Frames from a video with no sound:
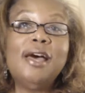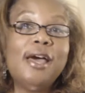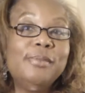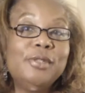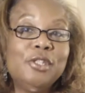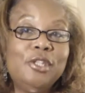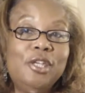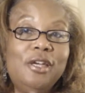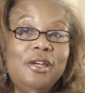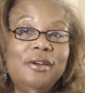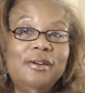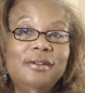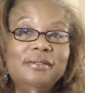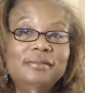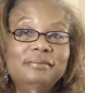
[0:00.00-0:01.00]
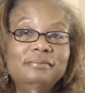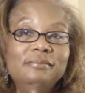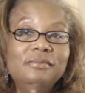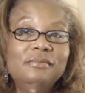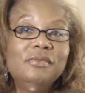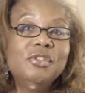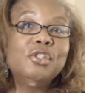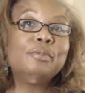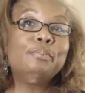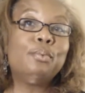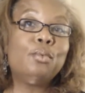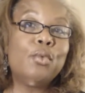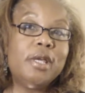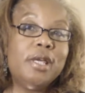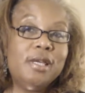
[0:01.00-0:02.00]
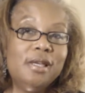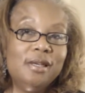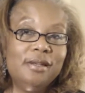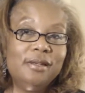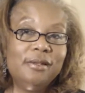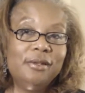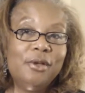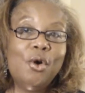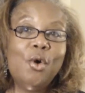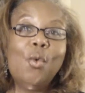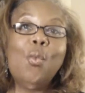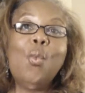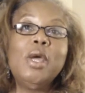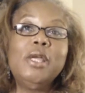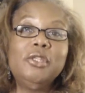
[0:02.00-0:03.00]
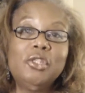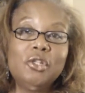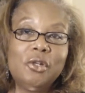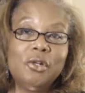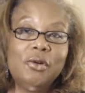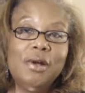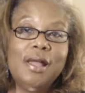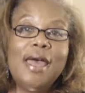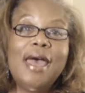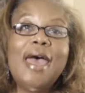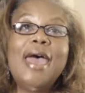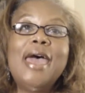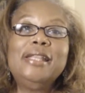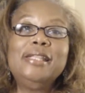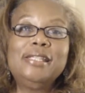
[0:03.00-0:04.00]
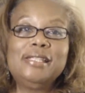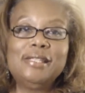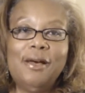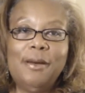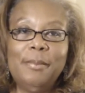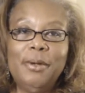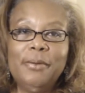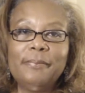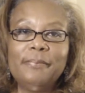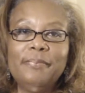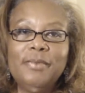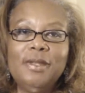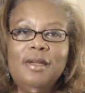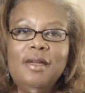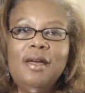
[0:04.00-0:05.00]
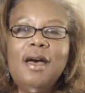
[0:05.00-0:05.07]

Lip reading: 3 times a year: spring, winter, and summer.